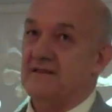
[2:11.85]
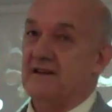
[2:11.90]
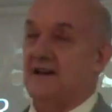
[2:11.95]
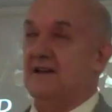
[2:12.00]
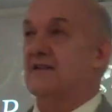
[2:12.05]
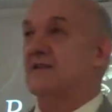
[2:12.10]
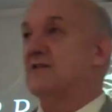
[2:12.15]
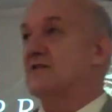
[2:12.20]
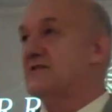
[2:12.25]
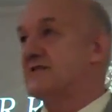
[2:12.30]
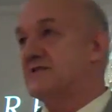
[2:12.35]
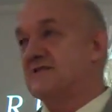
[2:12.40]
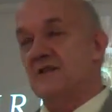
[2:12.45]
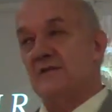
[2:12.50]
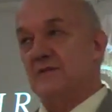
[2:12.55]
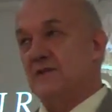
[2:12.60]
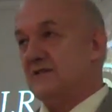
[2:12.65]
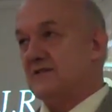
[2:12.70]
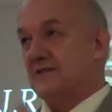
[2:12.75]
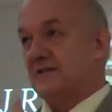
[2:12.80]
and of course the
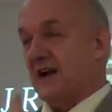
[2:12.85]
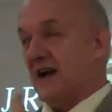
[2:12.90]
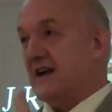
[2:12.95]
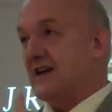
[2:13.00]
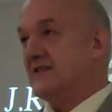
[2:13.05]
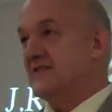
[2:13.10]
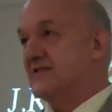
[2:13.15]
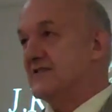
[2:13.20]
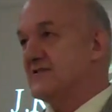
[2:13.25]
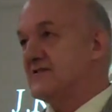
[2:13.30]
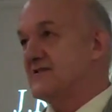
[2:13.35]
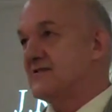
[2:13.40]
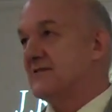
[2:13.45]
Silmarillion took ages